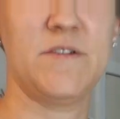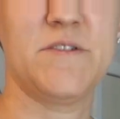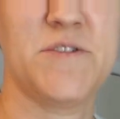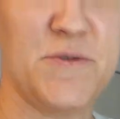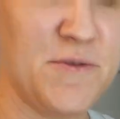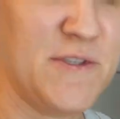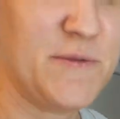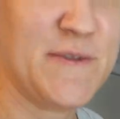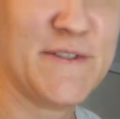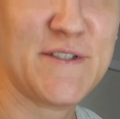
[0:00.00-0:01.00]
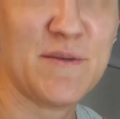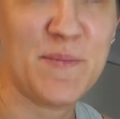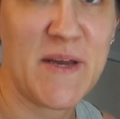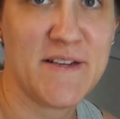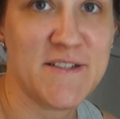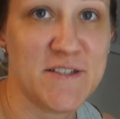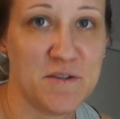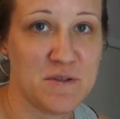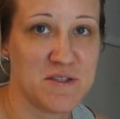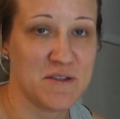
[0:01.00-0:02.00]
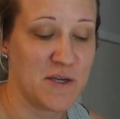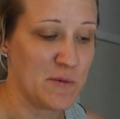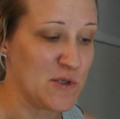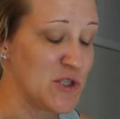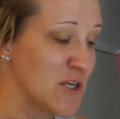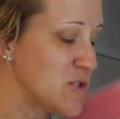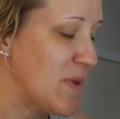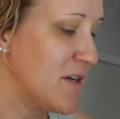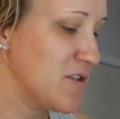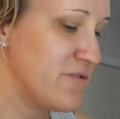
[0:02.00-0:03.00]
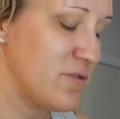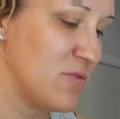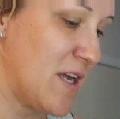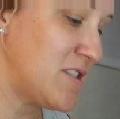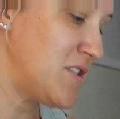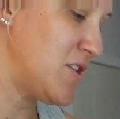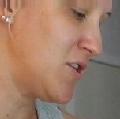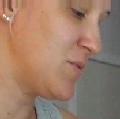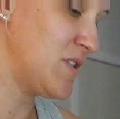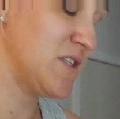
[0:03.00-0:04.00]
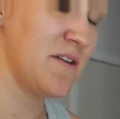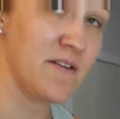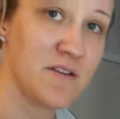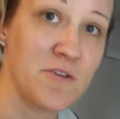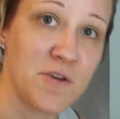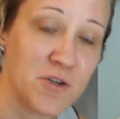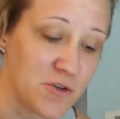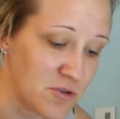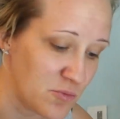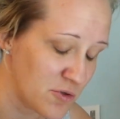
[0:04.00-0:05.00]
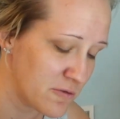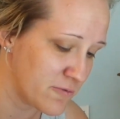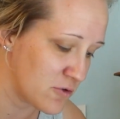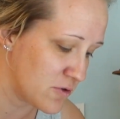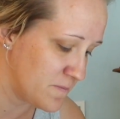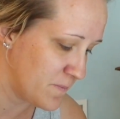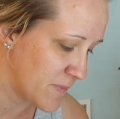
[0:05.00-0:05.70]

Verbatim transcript: So this was Madison's language arts binder from last year. We did The Good and the Beautiful.